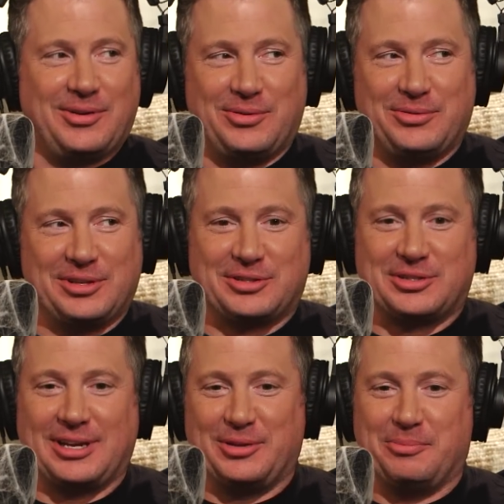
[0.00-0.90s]
uh,
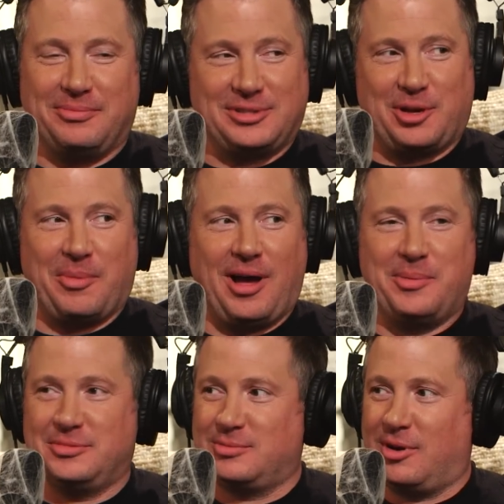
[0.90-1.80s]
single single
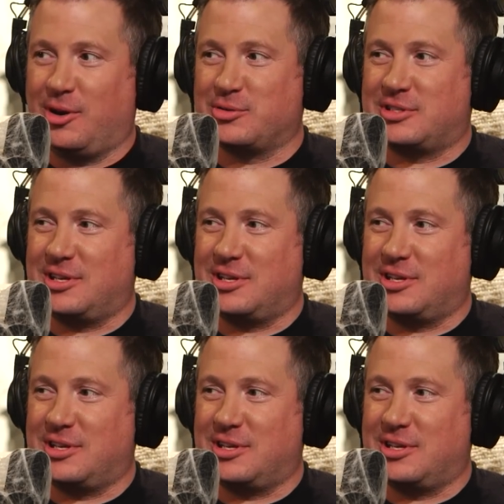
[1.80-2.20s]
moms? Single moms in